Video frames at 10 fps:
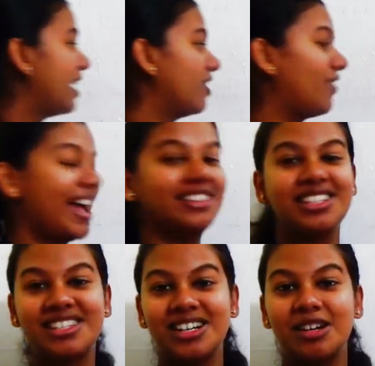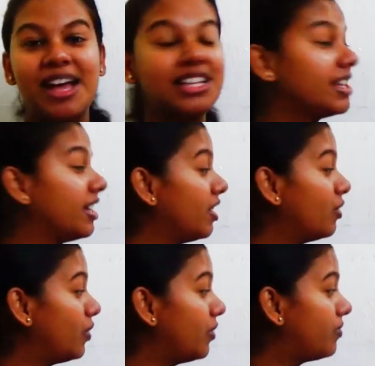can write this term as
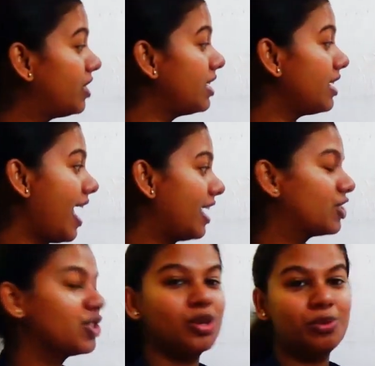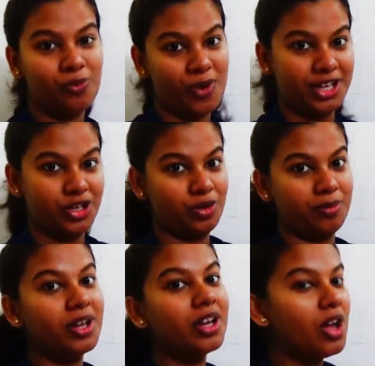15 x cube y cube.
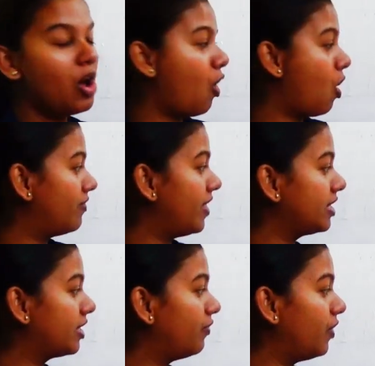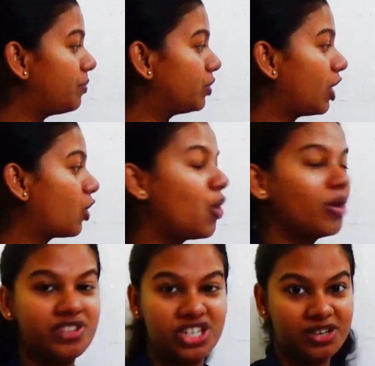Always we put the
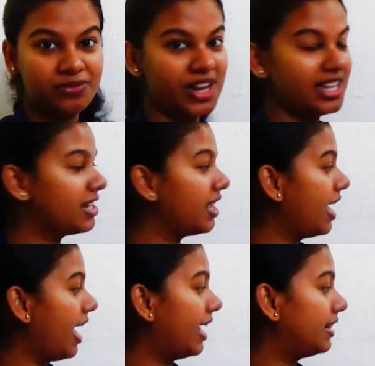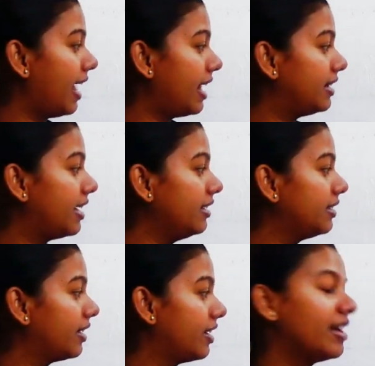coefficient first and then the
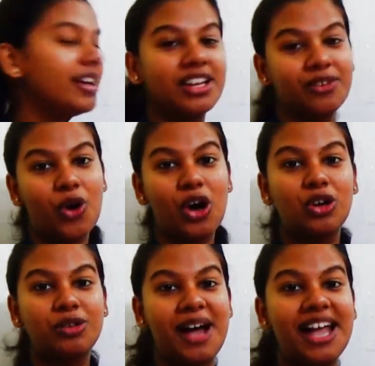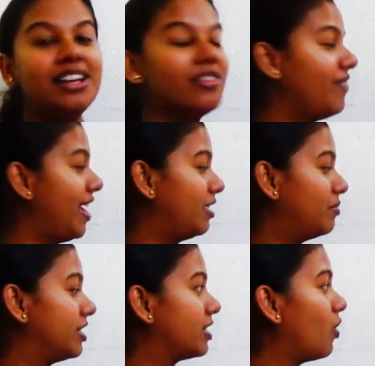followed by
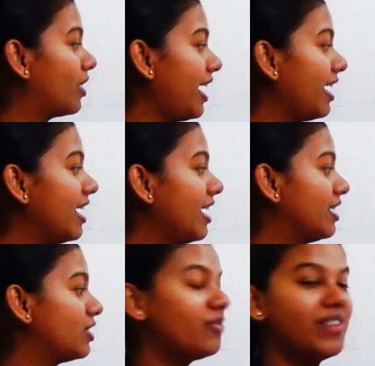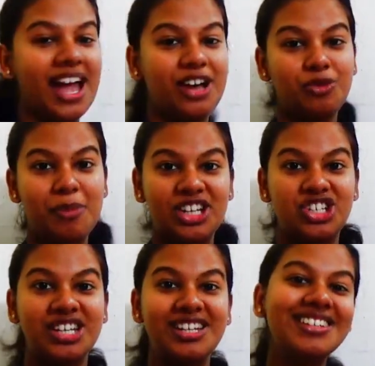variables. Okay, so we had to
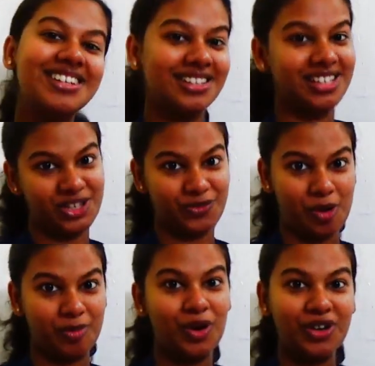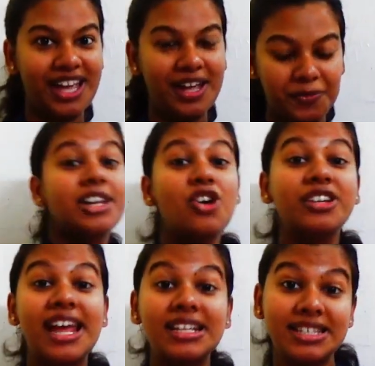mention in this form. Okay, now
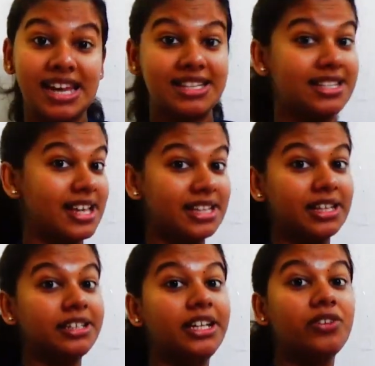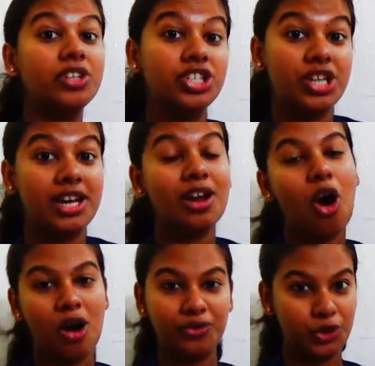next let's see the division
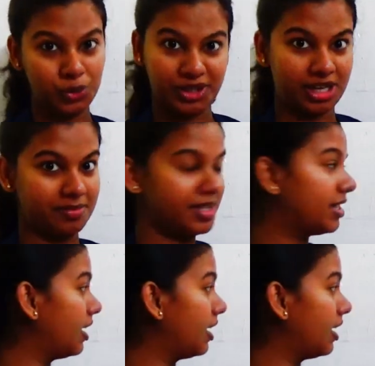of two terms.